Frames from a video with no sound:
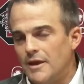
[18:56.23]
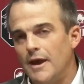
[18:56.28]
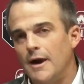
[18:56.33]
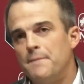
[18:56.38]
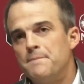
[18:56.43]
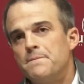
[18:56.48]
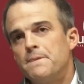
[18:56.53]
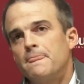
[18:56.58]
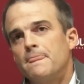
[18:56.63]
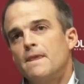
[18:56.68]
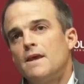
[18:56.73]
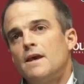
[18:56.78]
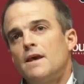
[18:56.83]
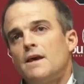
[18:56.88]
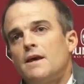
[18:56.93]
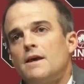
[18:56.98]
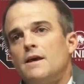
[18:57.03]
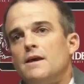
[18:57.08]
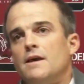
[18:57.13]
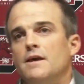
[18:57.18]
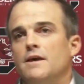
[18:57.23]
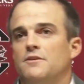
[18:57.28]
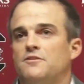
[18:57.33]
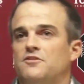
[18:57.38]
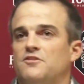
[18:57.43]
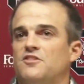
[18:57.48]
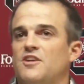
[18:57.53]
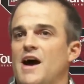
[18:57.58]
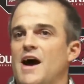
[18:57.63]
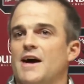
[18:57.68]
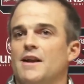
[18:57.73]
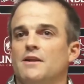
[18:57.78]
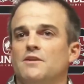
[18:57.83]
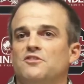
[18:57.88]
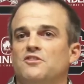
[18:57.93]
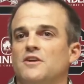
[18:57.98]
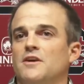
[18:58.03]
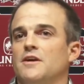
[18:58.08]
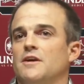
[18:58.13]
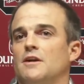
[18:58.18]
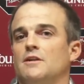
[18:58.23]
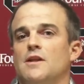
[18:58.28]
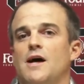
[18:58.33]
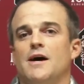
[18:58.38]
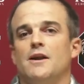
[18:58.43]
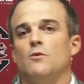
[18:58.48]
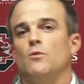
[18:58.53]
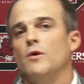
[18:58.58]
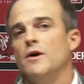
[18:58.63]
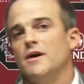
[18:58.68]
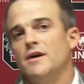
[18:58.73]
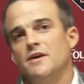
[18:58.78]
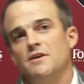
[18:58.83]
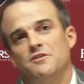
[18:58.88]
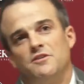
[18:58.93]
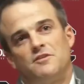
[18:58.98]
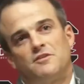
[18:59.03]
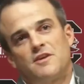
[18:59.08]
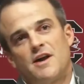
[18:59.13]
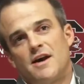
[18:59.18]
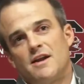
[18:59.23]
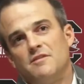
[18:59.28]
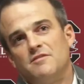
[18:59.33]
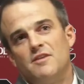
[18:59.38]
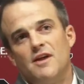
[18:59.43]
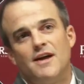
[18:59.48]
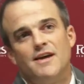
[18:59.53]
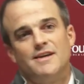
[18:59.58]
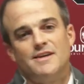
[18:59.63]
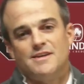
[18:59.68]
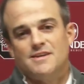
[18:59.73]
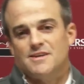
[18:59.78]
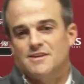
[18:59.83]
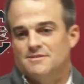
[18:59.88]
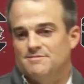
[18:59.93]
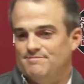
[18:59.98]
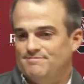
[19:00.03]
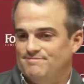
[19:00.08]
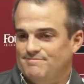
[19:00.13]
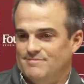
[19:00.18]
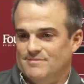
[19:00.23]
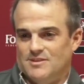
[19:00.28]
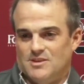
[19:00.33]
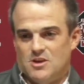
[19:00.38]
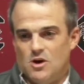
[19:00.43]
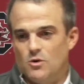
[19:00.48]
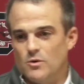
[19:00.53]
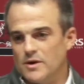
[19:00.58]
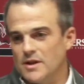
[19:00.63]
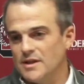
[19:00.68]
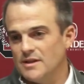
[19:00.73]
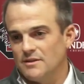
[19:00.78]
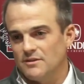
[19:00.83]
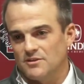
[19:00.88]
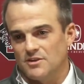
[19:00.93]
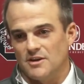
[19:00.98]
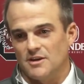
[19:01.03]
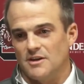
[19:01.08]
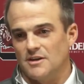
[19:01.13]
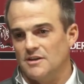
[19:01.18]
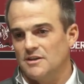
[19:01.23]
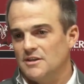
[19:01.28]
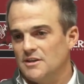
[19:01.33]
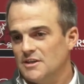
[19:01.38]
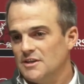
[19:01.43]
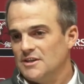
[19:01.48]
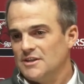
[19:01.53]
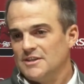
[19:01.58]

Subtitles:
Yeah, it's challenging in a lot of ways. It's kind of like going into